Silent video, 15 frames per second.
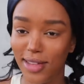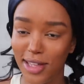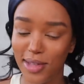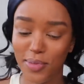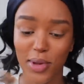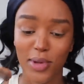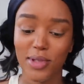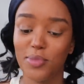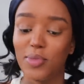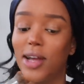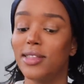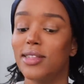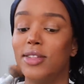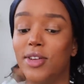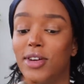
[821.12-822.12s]
these builders
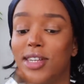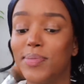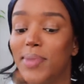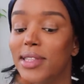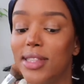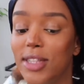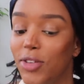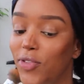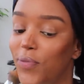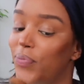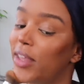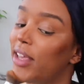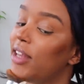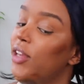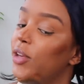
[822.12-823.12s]
prices are expensive.
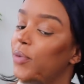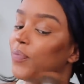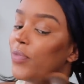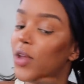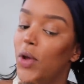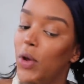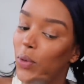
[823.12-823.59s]
Anywho,